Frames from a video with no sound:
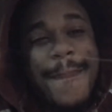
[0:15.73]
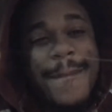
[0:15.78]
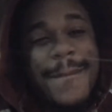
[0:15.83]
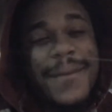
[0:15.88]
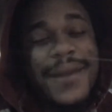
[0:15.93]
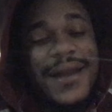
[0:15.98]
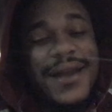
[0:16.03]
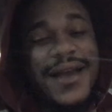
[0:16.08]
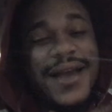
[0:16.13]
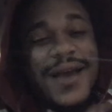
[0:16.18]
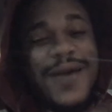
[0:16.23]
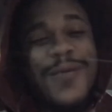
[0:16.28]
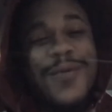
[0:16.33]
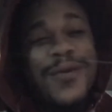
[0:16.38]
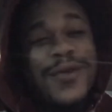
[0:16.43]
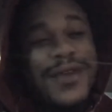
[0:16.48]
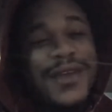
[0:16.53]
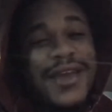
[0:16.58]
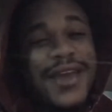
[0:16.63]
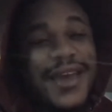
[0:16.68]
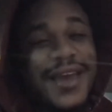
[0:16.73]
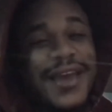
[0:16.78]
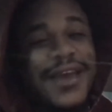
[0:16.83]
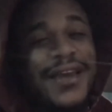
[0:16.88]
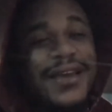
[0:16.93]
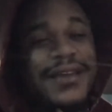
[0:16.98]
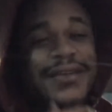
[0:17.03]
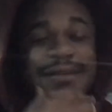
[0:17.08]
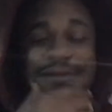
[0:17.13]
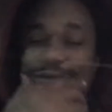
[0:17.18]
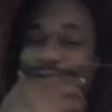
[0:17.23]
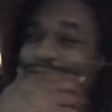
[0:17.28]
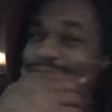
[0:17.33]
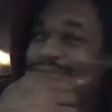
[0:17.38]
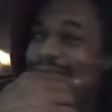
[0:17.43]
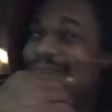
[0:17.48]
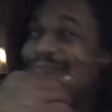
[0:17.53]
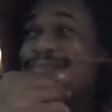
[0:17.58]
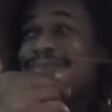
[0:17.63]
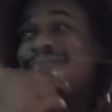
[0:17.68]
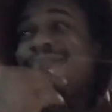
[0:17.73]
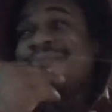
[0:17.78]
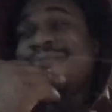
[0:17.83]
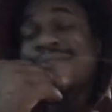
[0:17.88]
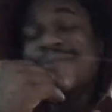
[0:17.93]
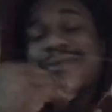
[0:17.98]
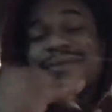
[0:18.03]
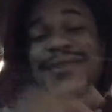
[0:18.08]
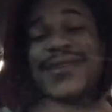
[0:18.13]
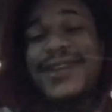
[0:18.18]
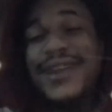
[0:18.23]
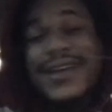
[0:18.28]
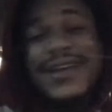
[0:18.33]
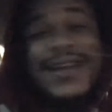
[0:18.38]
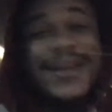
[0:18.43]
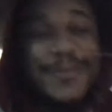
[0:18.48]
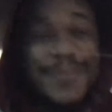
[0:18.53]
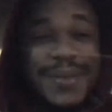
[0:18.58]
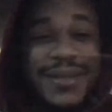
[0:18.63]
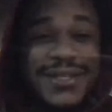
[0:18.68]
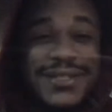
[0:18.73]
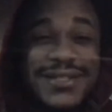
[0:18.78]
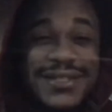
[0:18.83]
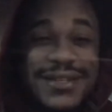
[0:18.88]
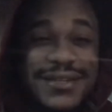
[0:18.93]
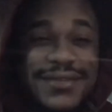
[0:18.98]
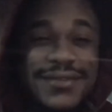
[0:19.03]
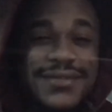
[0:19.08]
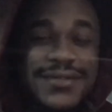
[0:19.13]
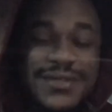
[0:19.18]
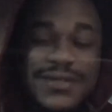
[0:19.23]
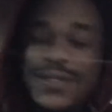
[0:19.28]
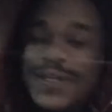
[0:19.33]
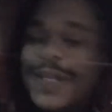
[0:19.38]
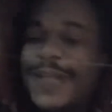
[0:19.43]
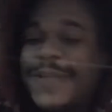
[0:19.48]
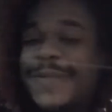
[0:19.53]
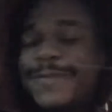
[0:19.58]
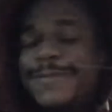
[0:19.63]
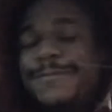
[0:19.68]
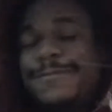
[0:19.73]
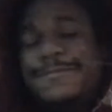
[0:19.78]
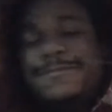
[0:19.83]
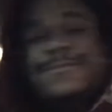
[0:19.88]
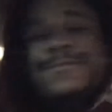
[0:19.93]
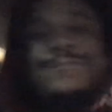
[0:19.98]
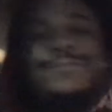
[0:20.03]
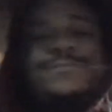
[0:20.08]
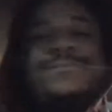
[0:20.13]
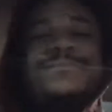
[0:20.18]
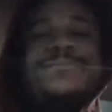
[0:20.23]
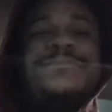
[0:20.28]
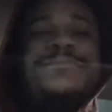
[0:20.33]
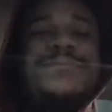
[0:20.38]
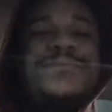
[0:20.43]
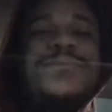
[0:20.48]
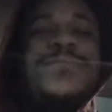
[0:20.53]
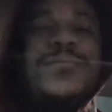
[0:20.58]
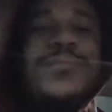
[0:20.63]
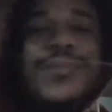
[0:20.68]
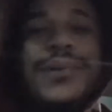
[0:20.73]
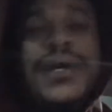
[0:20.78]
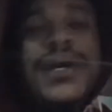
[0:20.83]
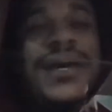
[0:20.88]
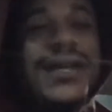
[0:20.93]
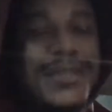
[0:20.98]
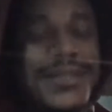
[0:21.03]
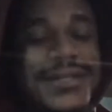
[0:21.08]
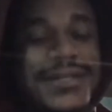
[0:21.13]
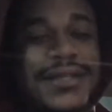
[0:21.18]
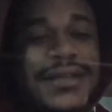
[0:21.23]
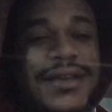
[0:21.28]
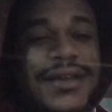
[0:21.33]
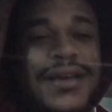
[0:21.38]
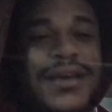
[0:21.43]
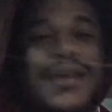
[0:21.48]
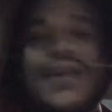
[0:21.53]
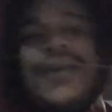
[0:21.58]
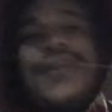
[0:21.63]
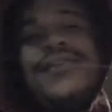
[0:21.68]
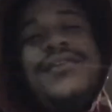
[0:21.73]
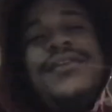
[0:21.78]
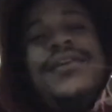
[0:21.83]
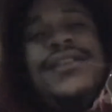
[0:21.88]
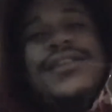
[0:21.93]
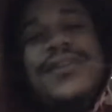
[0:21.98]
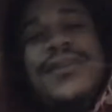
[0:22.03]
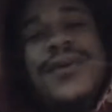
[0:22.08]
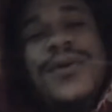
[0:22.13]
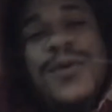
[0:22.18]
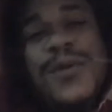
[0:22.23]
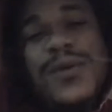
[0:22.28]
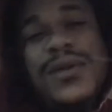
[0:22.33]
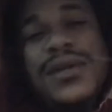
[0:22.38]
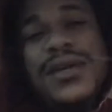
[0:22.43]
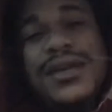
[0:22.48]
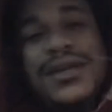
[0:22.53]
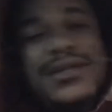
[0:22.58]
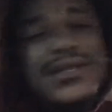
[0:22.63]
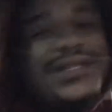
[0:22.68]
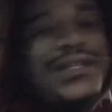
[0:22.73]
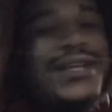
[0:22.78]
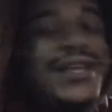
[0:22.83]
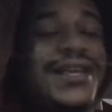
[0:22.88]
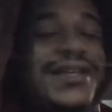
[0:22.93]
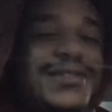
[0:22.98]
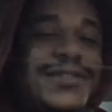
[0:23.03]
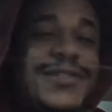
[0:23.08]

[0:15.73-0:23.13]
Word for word: And I got work at 8. And I get up at 6. But, on another note, today is a